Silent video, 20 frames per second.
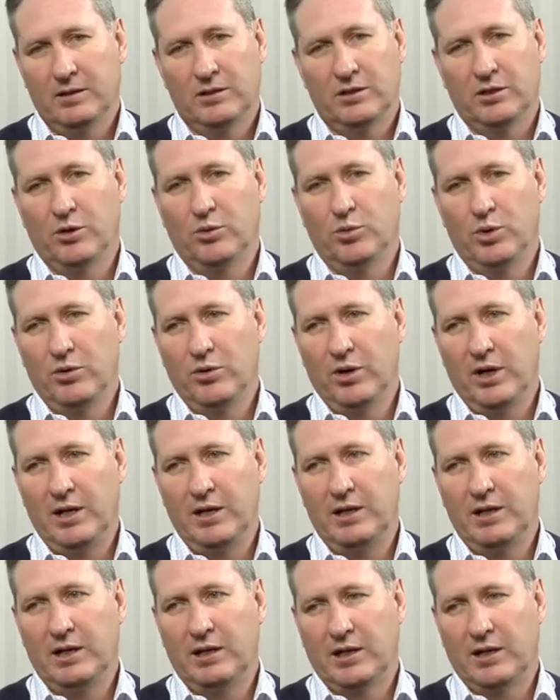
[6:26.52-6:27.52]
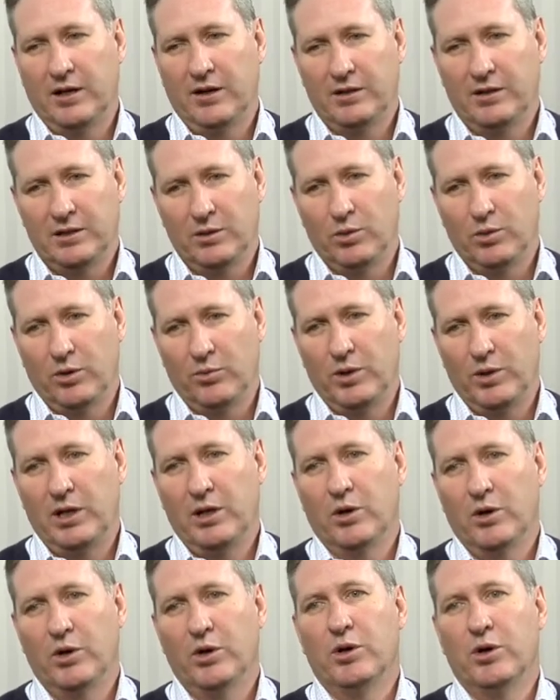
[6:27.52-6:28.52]
So we really need clarity. What we
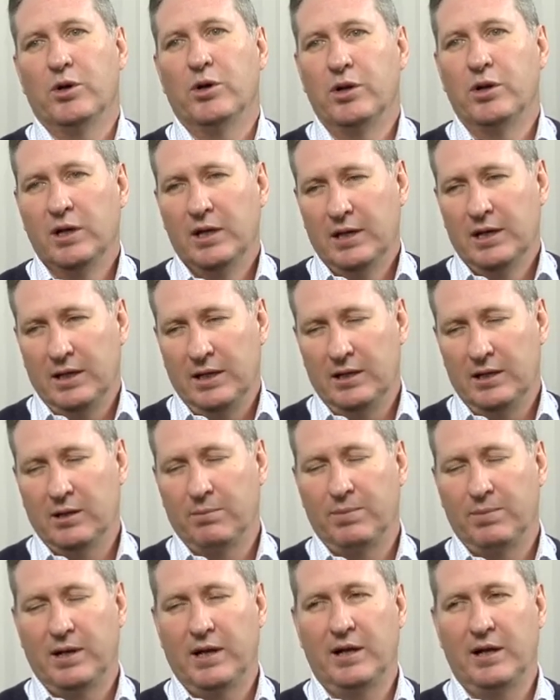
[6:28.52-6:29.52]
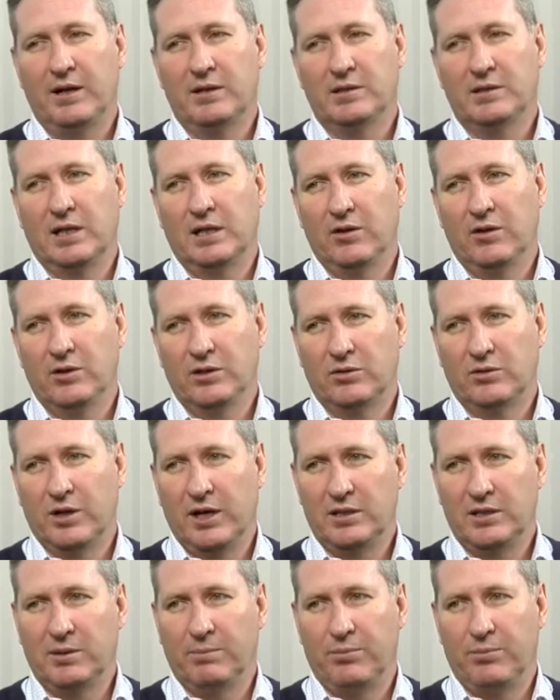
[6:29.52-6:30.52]
heard in the plan is that there was
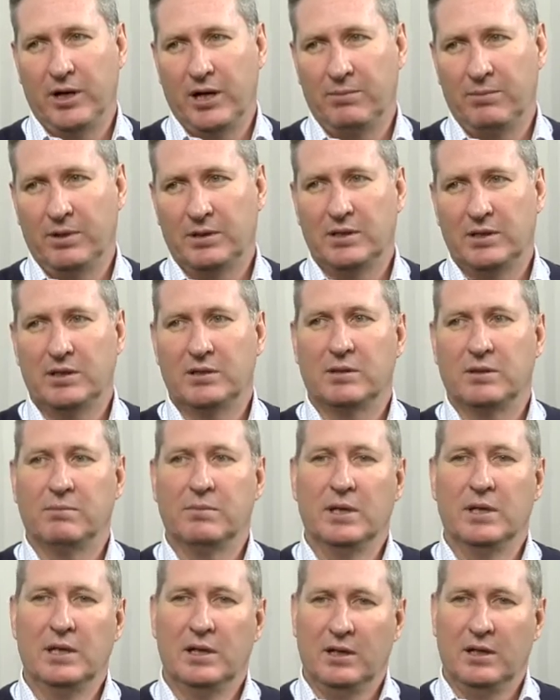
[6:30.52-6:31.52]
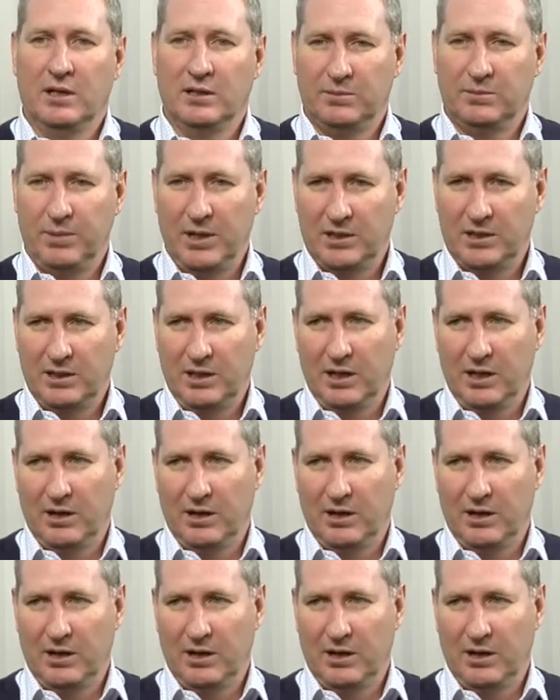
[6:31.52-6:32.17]
greater pragmatism, especially